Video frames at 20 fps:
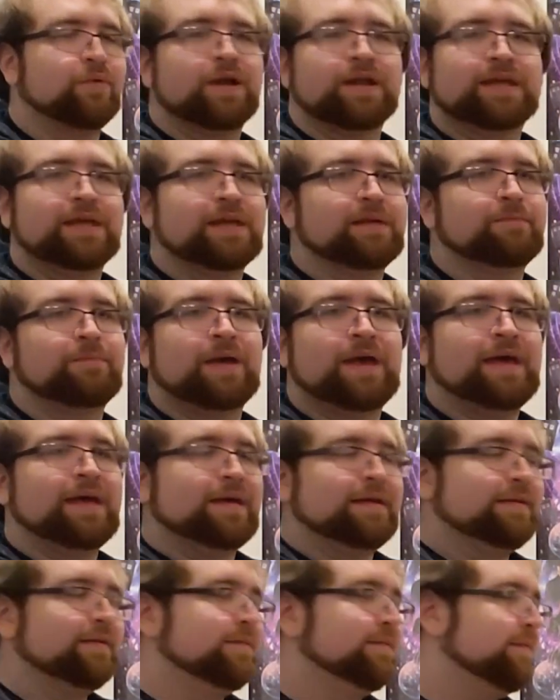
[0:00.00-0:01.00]
Breaking
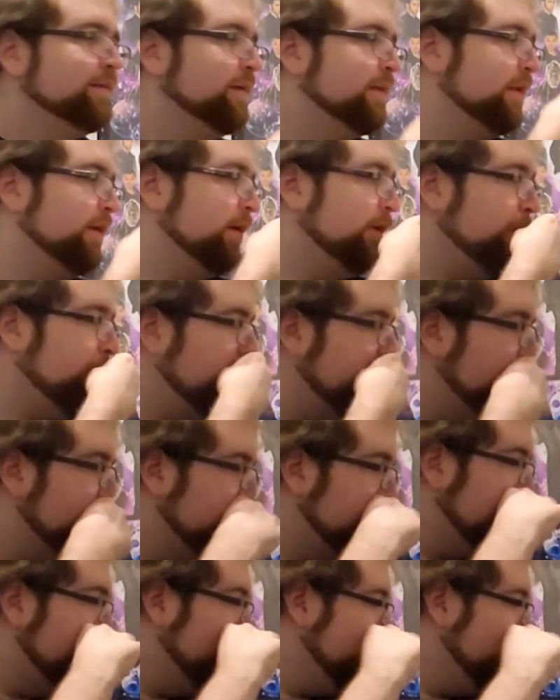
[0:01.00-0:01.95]
Bad, you know?